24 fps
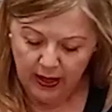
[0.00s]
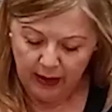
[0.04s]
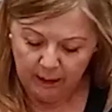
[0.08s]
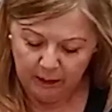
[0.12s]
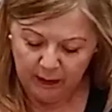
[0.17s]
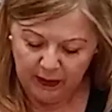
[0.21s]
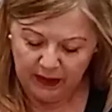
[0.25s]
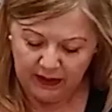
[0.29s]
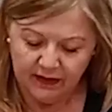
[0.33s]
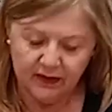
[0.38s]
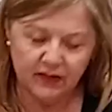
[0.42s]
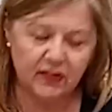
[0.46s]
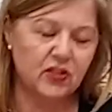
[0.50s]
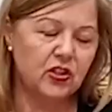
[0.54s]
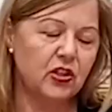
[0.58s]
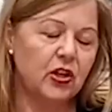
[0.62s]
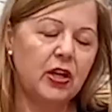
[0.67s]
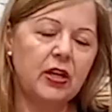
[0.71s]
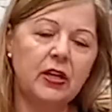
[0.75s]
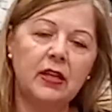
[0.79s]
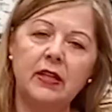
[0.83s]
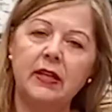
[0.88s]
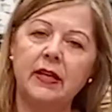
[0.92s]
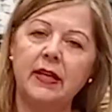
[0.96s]
but
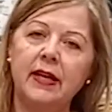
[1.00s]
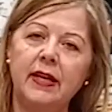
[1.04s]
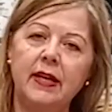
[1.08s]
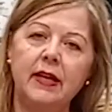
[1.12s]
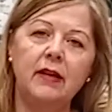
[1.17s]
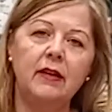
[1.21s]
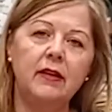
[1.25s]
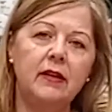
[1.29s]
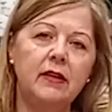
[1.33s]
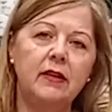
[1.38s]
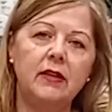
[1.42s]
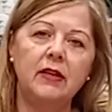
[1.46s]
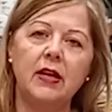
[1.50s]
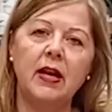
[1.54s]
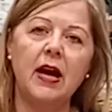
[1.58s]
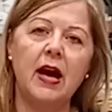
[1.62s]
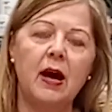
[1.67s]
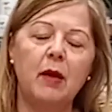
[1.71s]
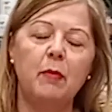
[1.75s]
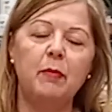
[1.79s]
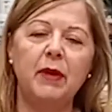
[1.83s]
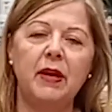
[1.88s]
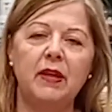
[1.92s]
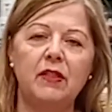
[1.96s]
certainly you
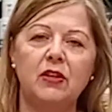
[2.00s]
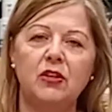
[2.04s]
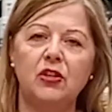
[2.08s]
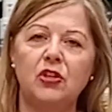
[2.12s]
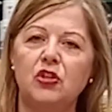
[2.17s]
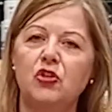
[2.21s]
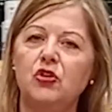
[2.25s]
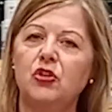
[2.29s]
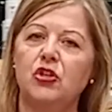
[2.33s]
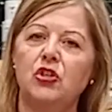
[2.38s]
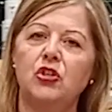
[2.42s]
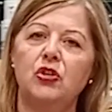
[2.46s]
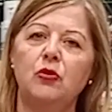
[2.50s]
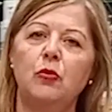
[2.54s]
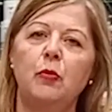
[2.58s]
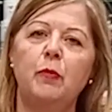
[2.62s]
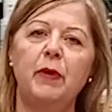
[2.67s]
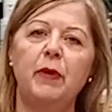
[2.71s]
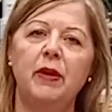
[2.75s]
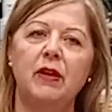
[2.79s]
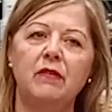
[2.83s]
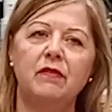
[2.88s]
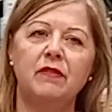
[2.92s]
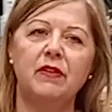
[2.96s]
can't beat the nutritional
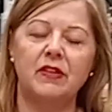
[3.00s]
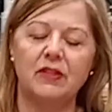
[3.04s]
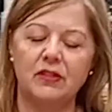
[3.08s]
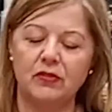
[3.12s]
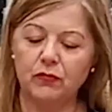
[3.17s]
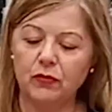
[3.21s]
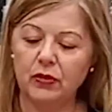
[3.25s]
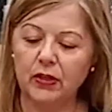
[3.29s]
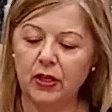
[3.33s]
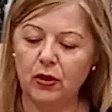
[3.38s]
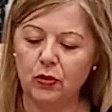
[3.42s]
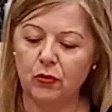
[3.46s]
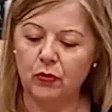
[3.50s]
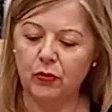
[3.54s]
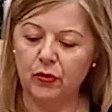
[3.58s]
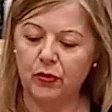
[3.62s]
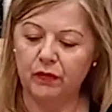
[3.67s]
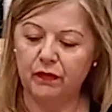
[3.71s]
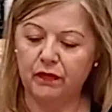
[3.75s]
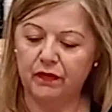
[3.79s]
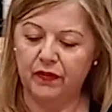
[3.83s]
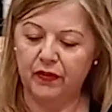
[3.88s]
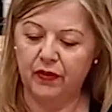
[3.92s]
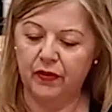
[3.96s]
benefits. Really
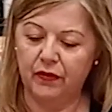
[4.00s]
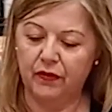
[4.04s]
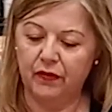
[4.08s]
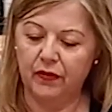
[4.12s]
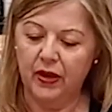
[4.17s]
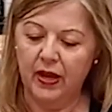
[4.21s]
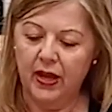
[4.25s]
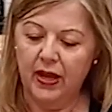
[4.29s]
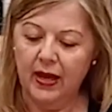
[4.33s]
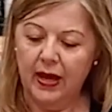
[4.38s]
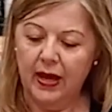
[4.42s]
good for